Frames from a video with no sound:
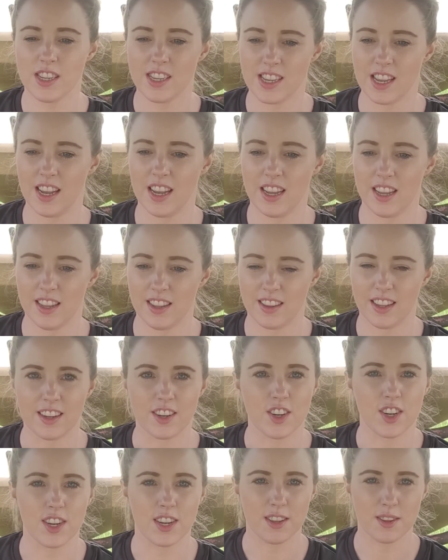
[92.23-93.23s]
say
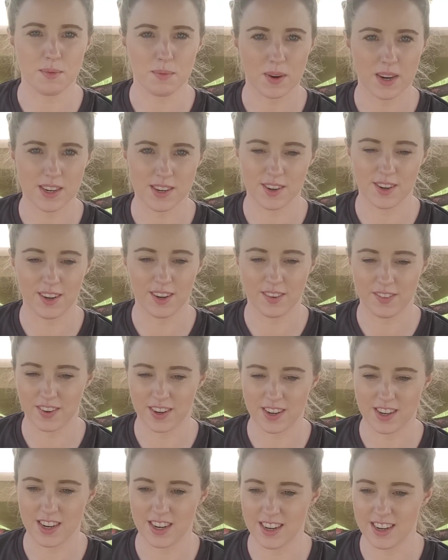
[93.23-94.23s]
that she had spread all her
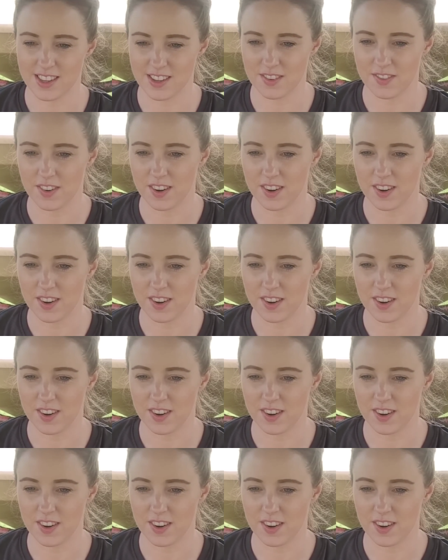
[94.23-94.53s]
fertilizer